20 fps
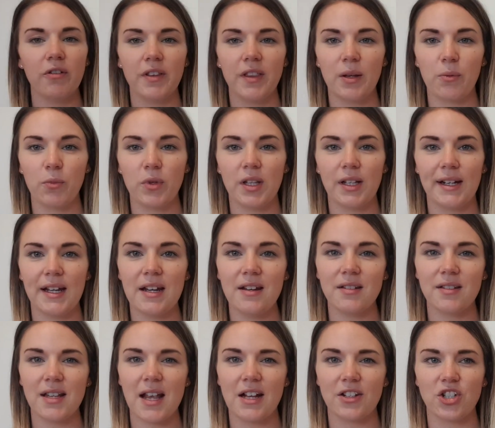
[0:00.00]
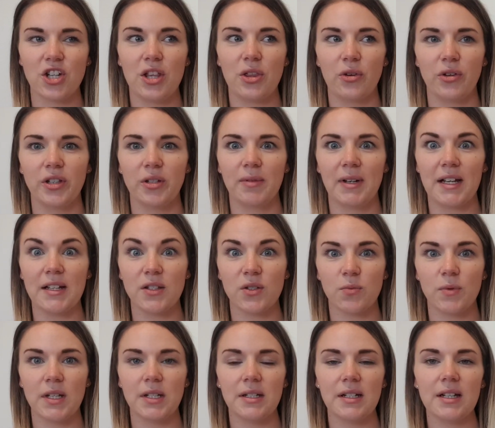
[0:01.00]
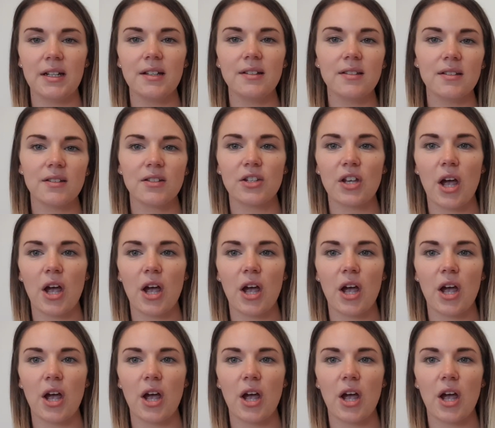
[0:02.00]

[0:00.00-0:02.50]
I think, with Elise, and she thought they were like sweeties.